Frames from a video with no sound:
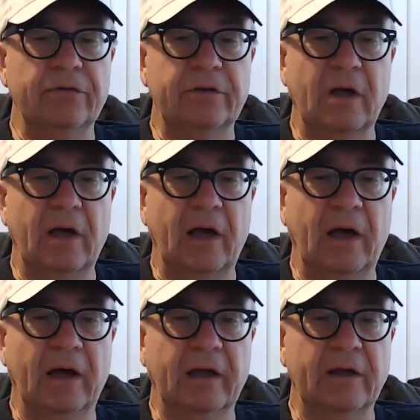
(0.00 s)

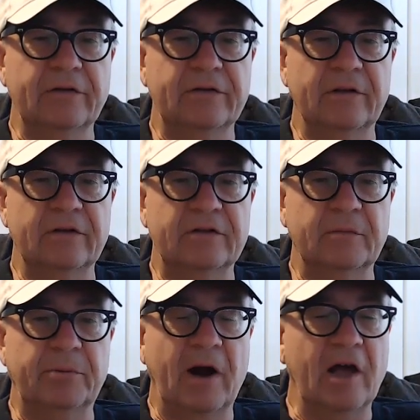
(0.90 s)
I guess
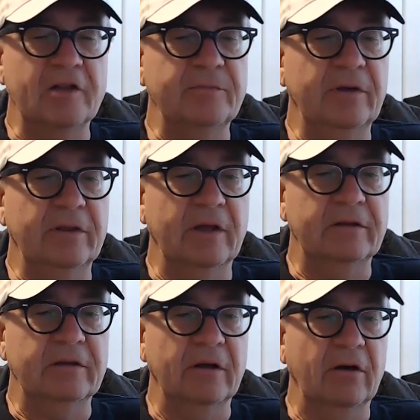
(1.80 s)
surprised me
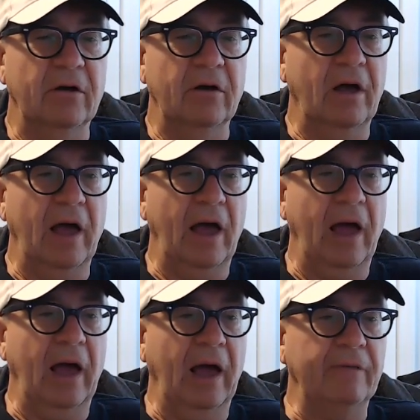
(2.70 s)
that
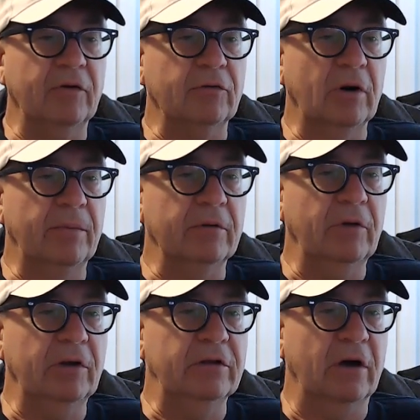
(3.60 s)
every rumor that
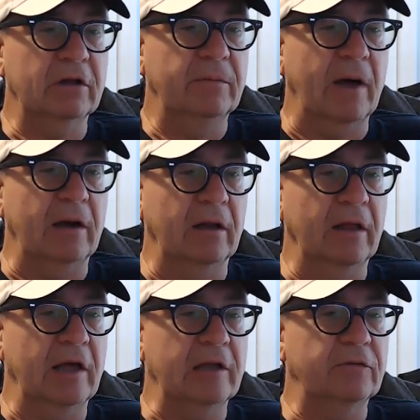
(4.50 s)
we talked about in the
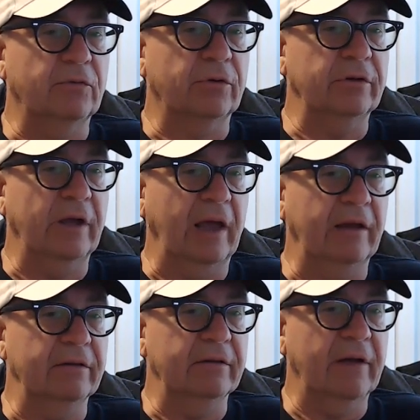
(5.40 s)
last
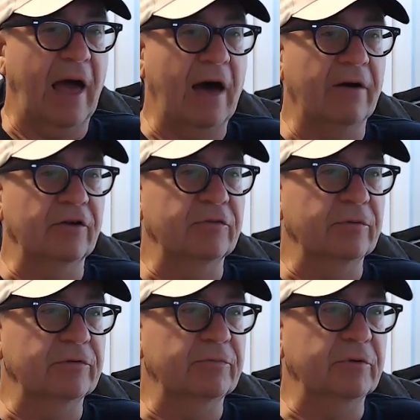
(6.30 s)
48 hours
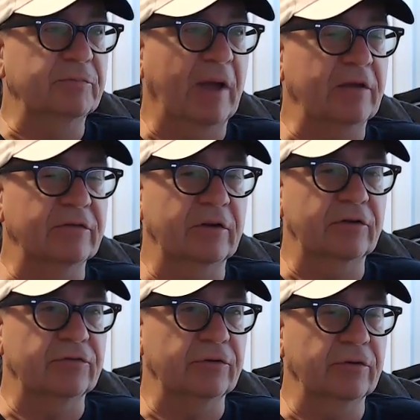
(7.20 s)
was basically
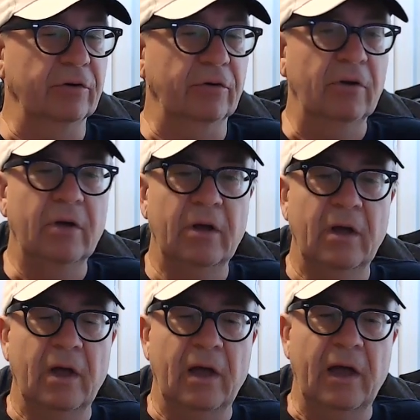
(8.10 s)
true.
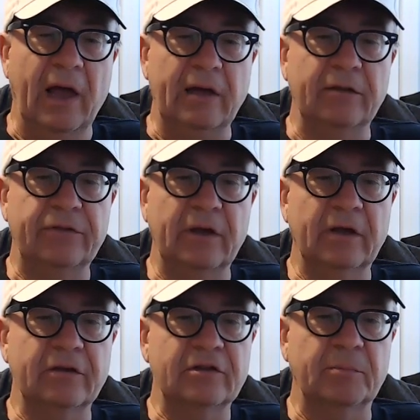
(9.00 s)
And the thing
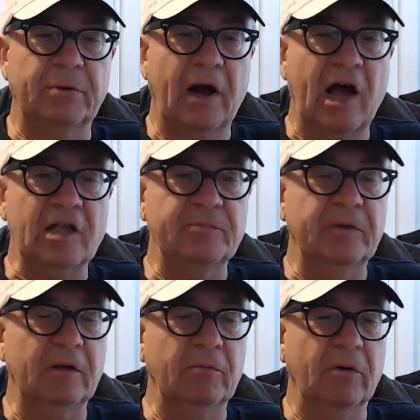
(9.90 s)
that surprised
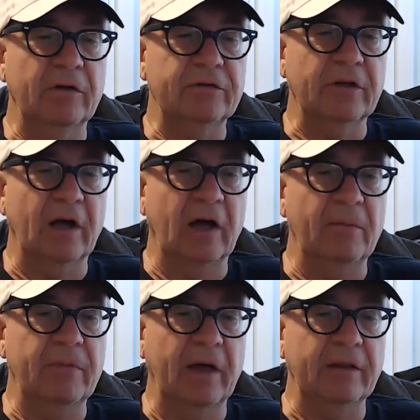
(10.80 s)
me was
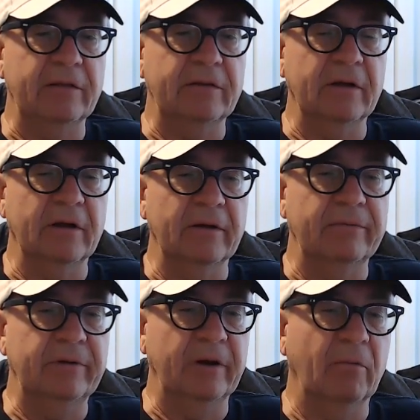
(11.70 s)
that,
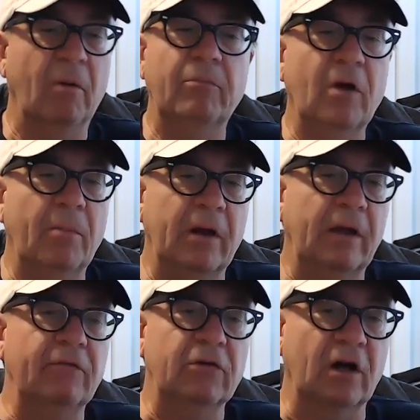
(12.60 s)
nobody
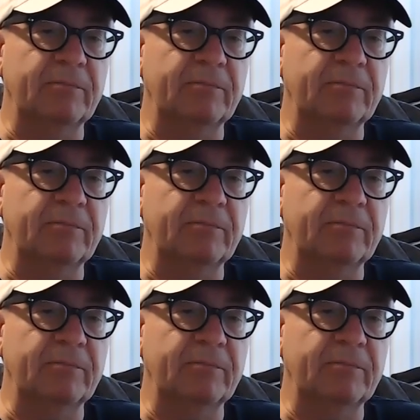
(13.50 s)
even talked